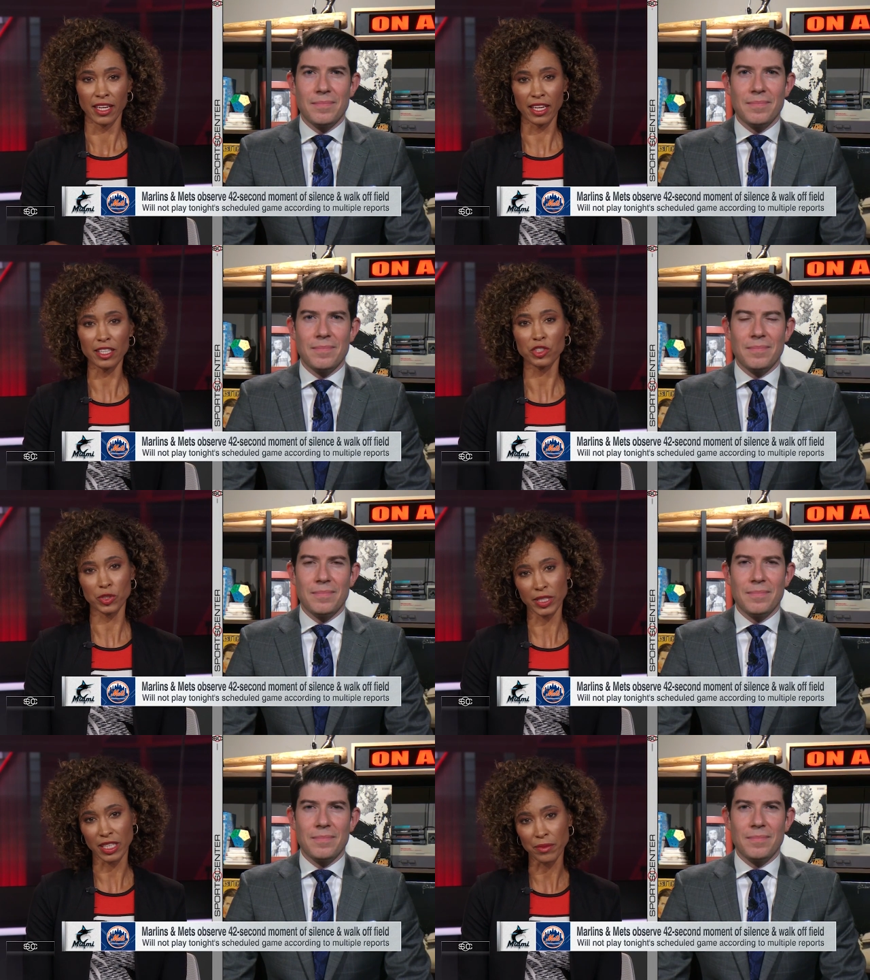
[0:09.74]
Speaker 1: Each
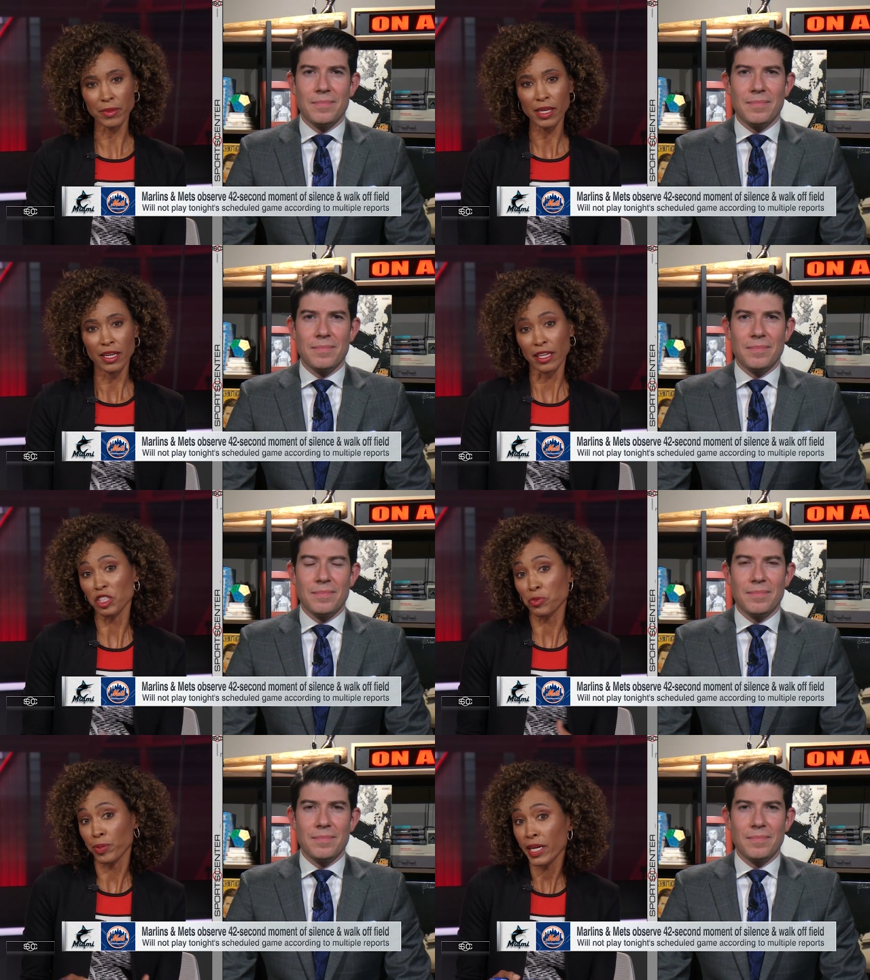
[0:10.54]
team,
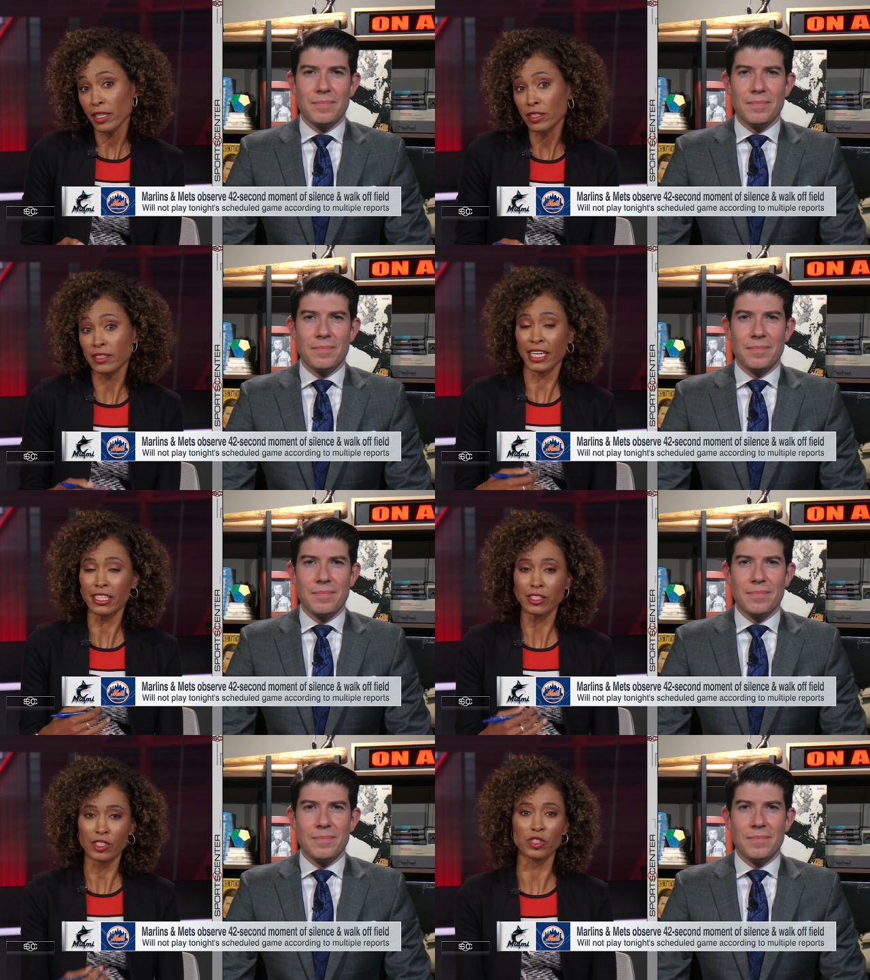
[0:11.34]
each player
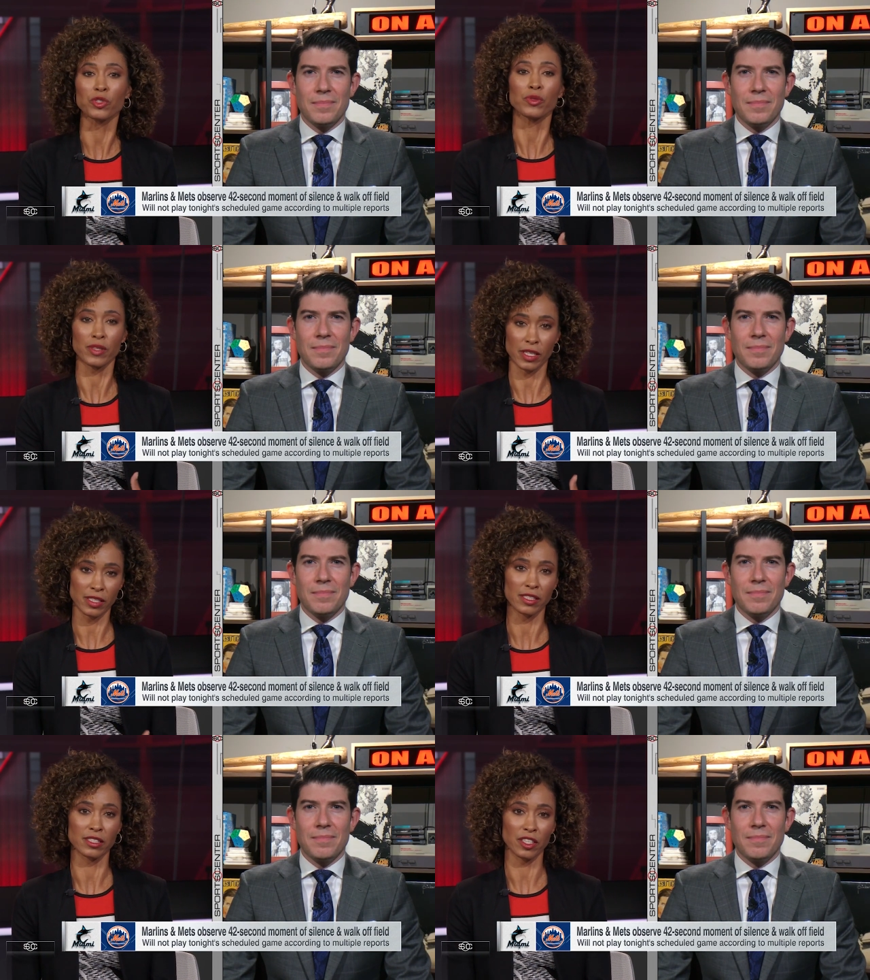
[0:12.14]
tending to do
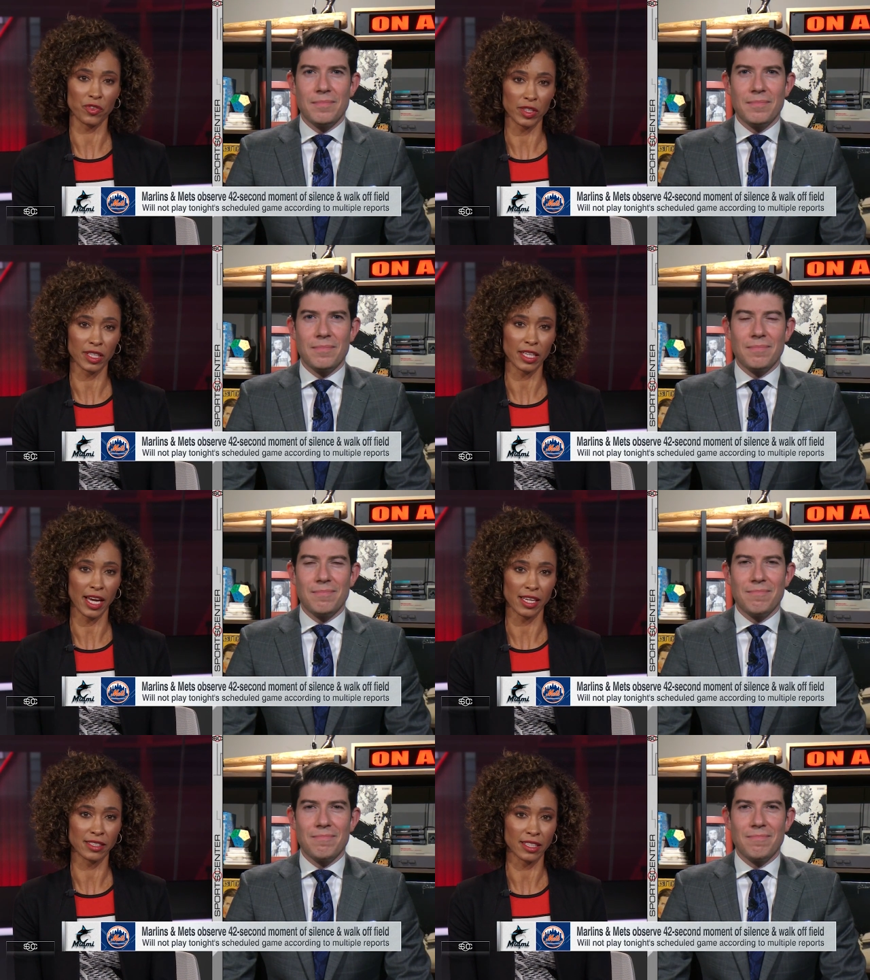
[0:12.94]
things differently
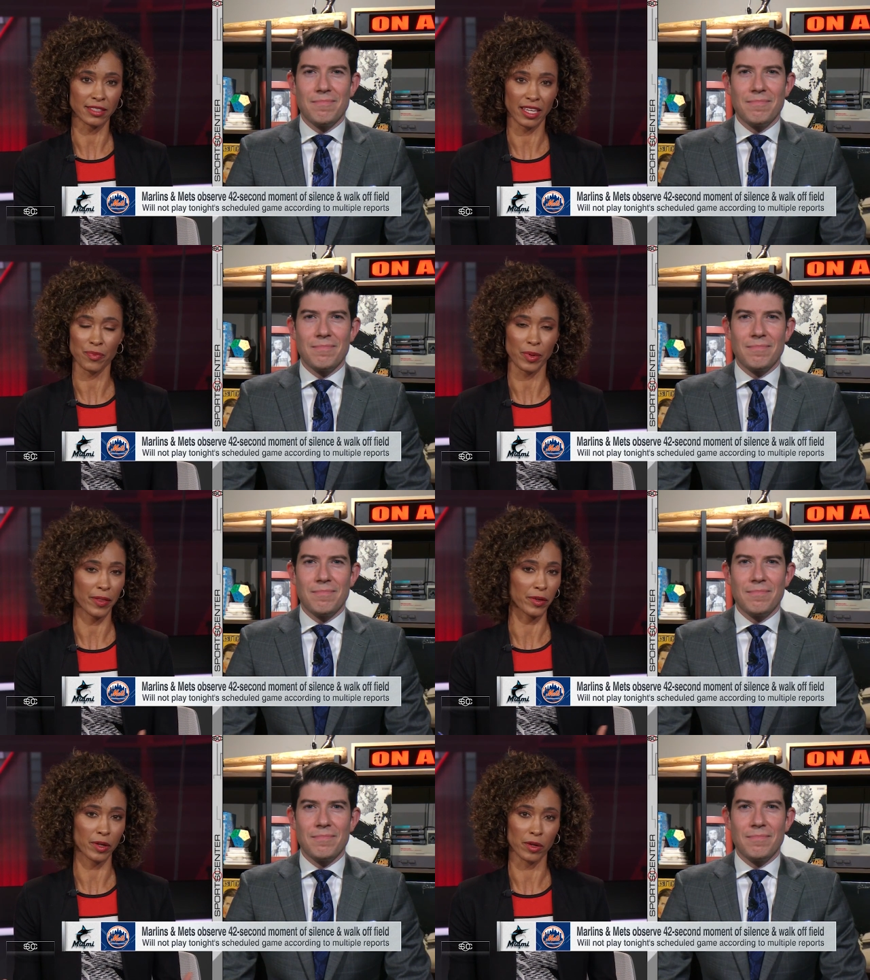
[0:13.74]
as they stand up on
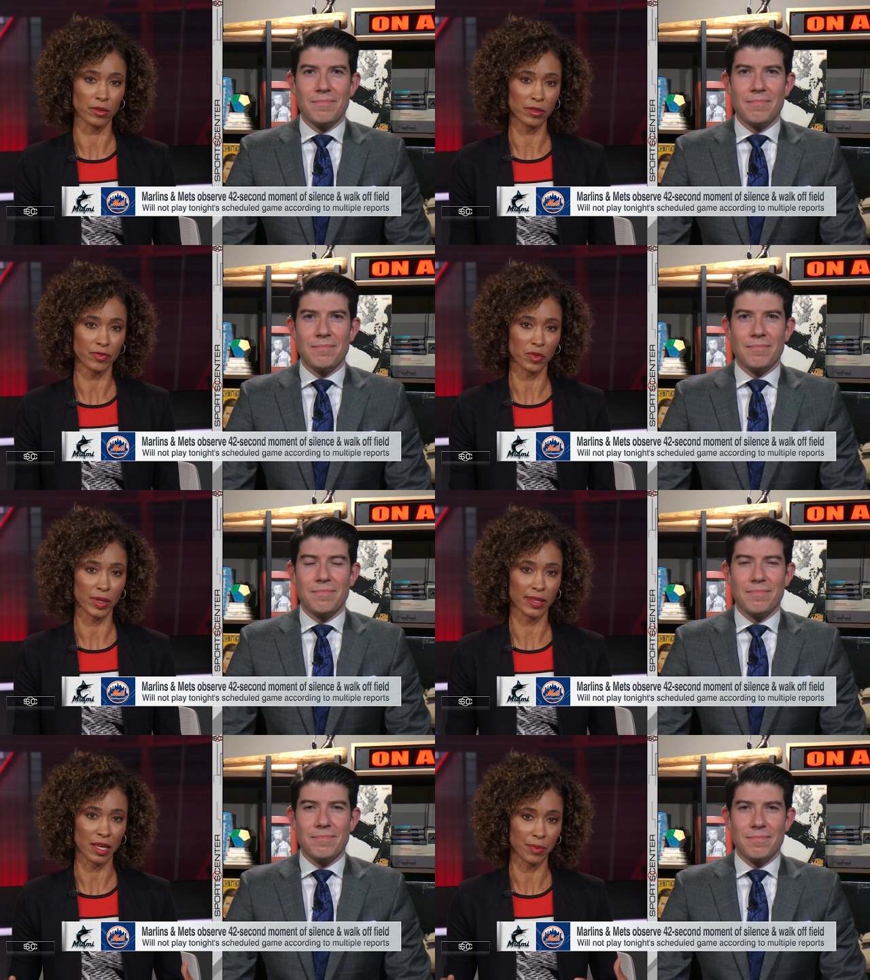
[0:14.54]
their own for what
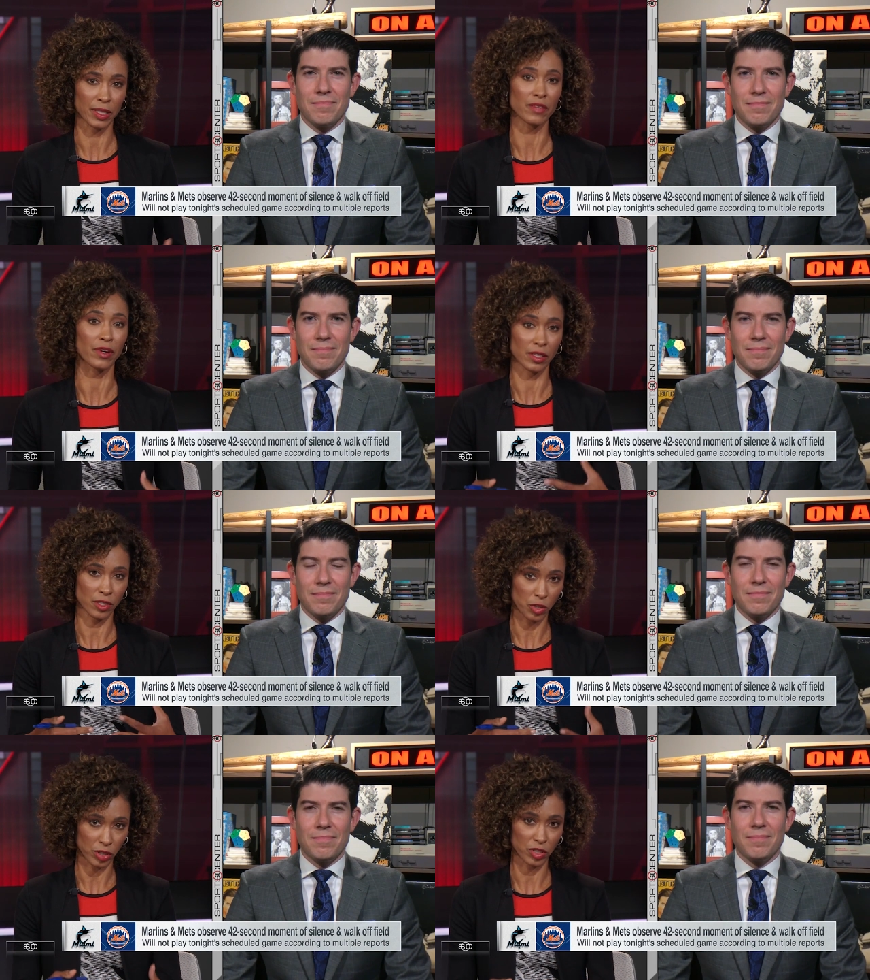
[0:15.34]
they believe are
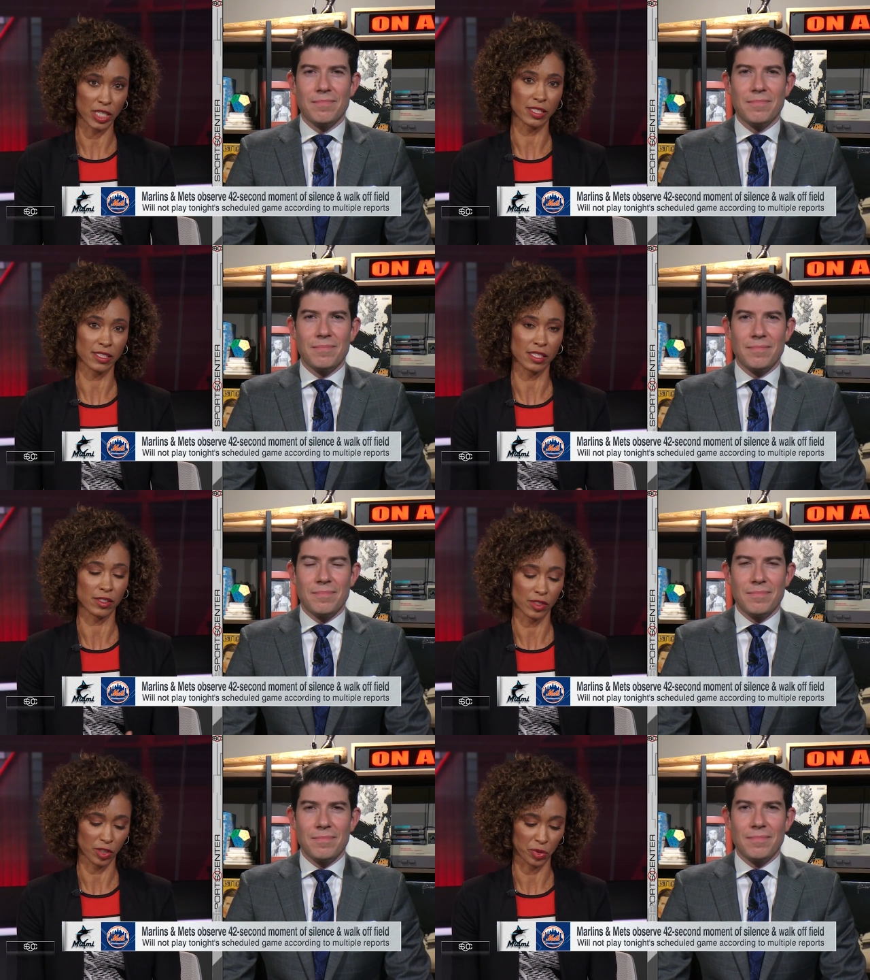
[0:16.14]
social injustices in
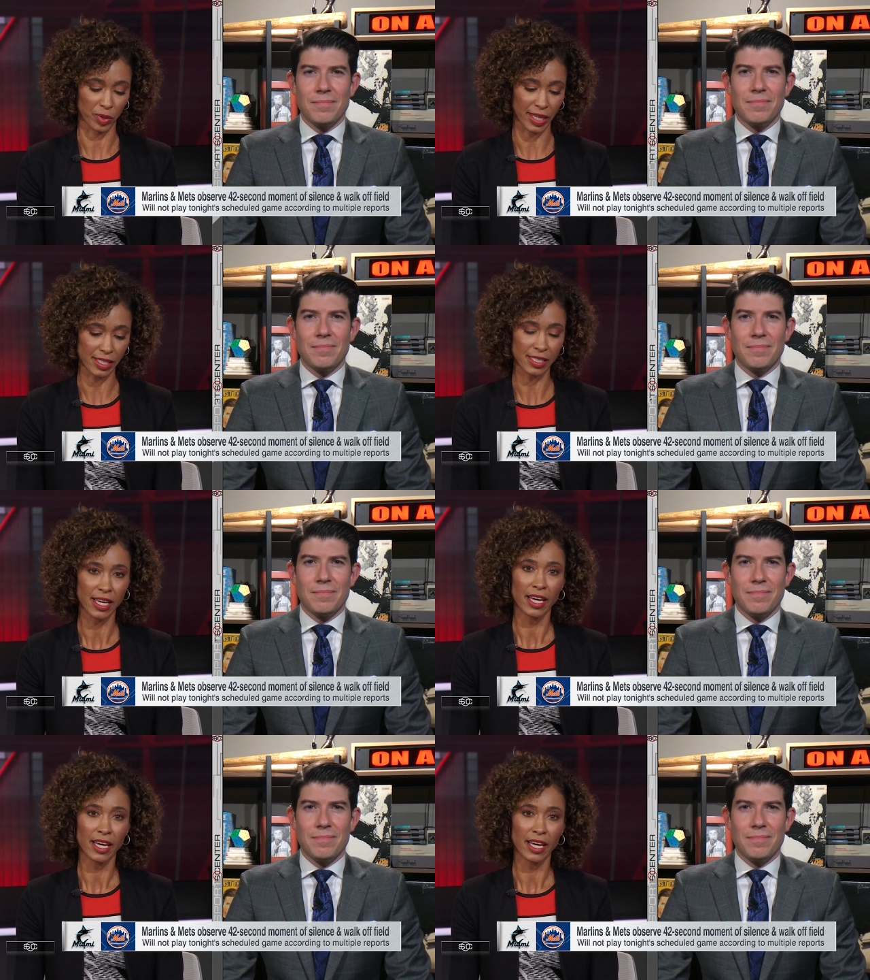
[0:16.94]
certain ways,